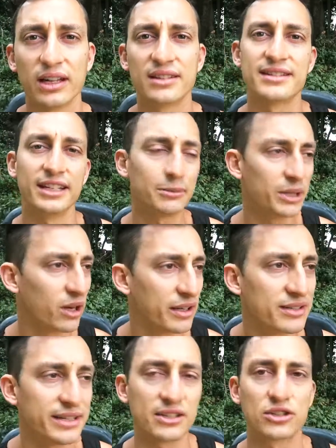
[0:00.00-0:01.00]
Sitting
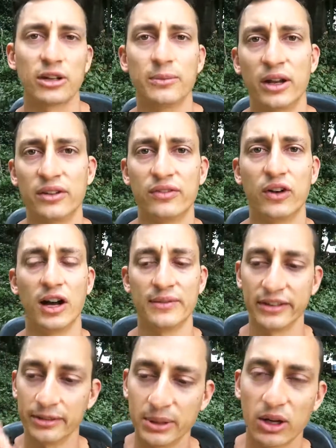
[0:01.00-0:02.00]
behind a desk job 9 to 5,
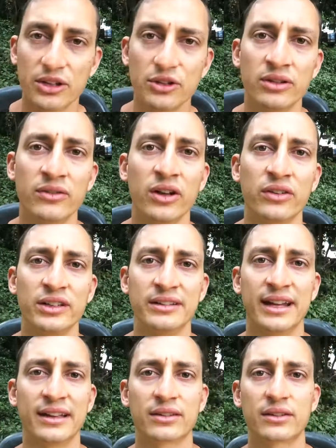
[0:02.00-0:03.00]
sitting behind university
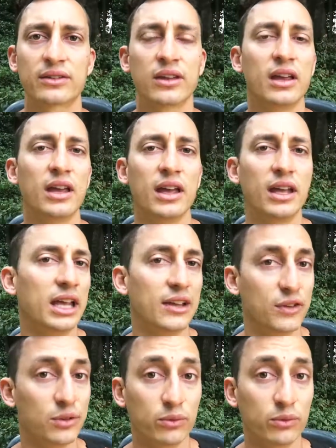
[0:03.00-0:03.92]
desks, if